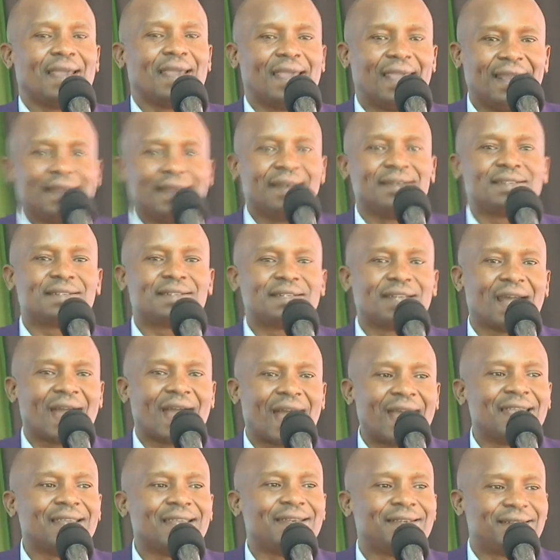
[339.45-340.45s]
and
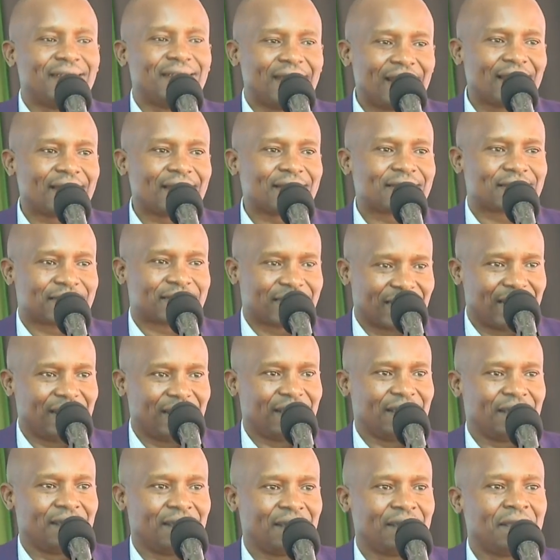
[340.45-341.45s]
I dare
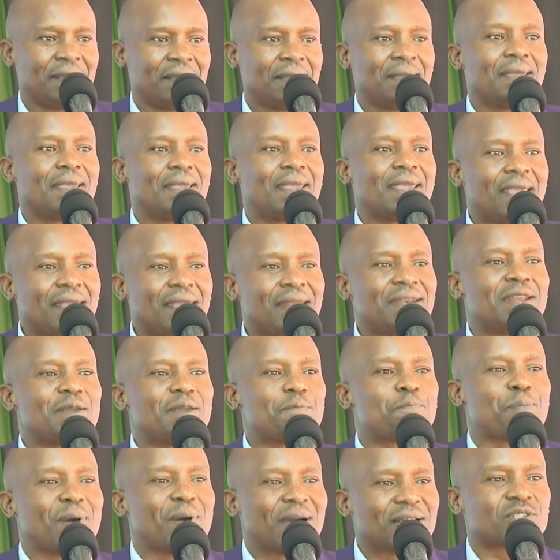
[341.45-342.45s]
say any
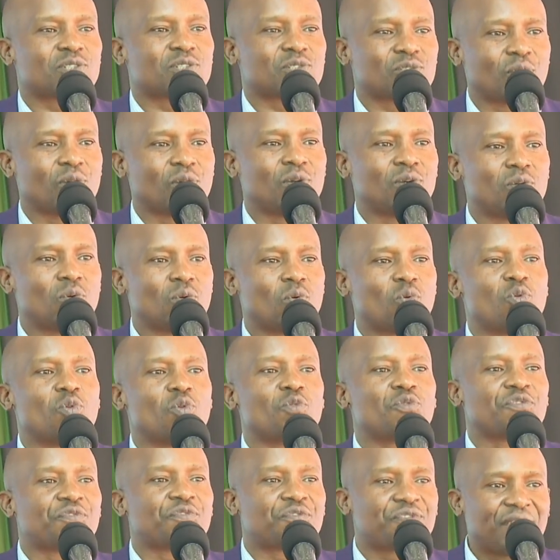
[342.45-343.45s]
person
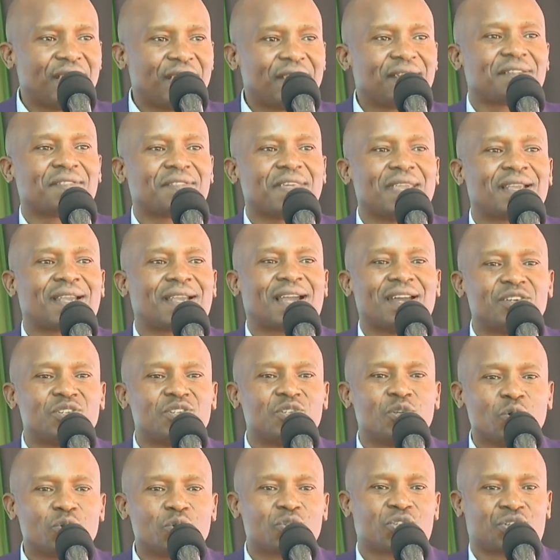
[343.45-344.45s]
who thinks they can
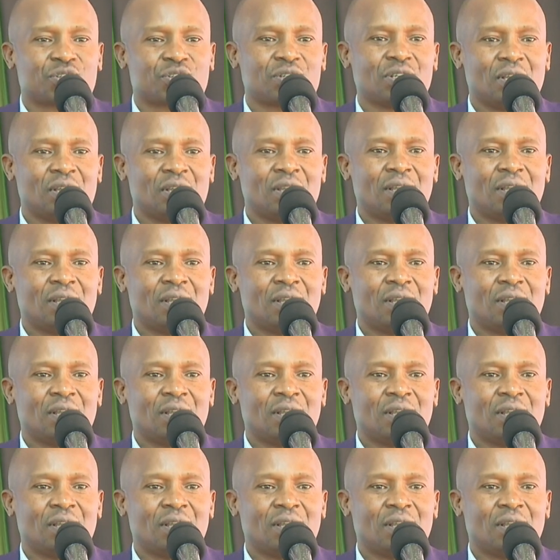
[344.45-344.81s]
use